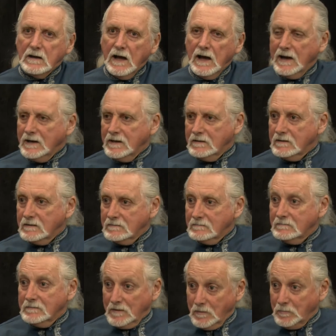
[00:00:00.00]
and
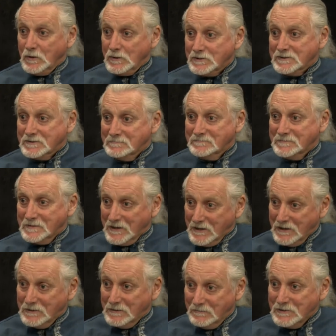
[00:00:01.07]
a person, an
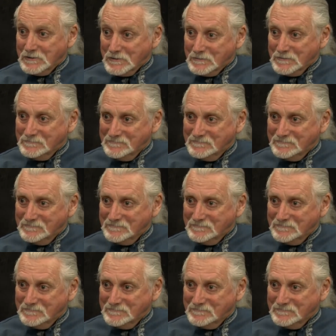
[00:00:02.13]
individual.